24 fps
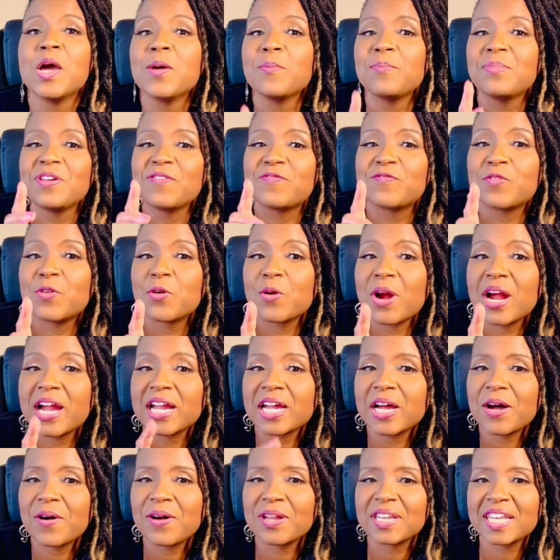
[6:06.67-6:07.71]
Before I
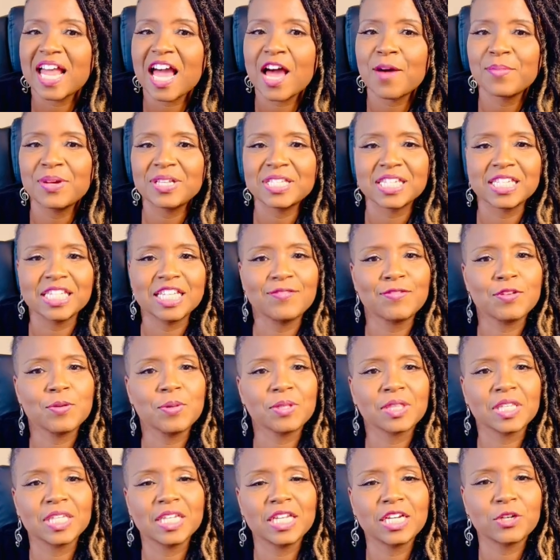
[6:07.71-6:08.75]
go, allow me to leave you
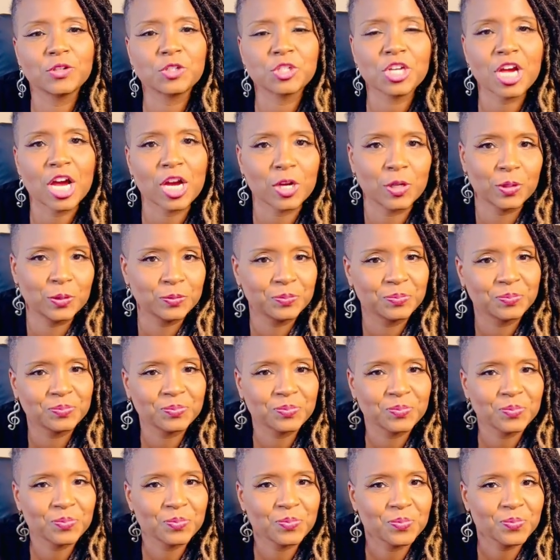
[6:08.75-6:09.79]
with a little chuckle.
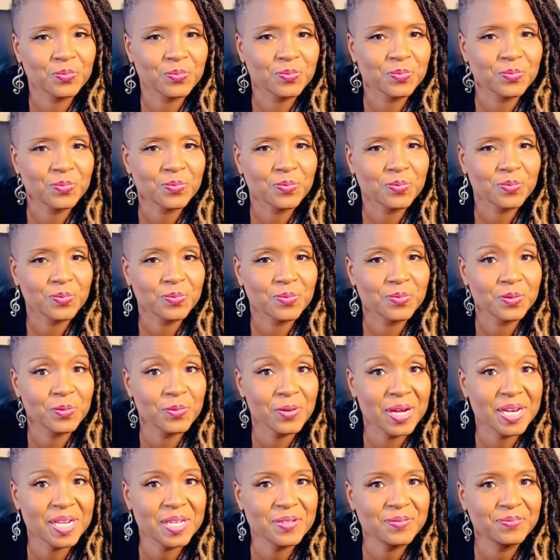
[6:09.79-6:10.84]

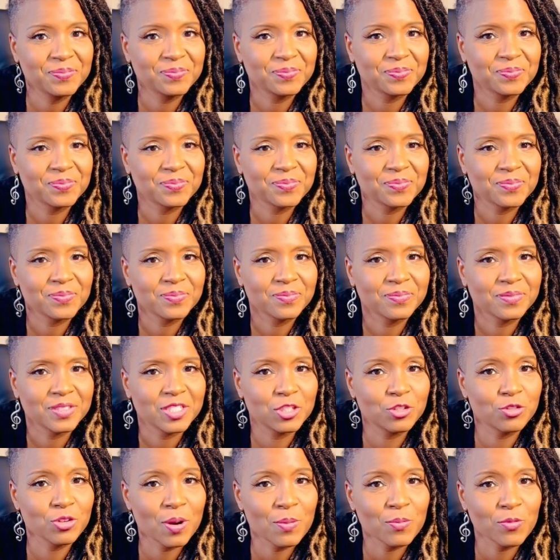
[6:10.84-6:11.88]
Ready?
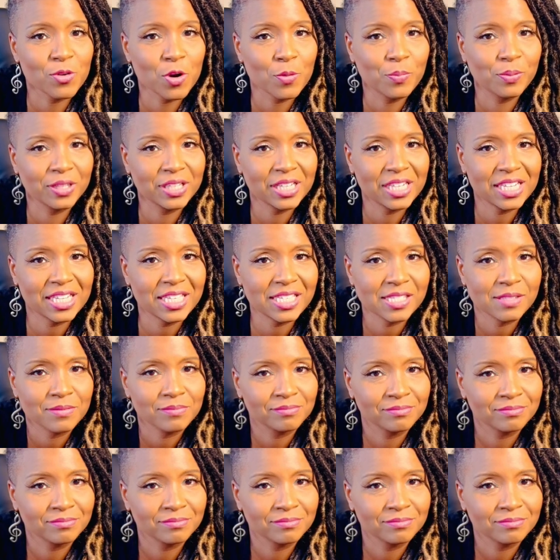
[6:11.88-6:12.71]
Drum roll, please.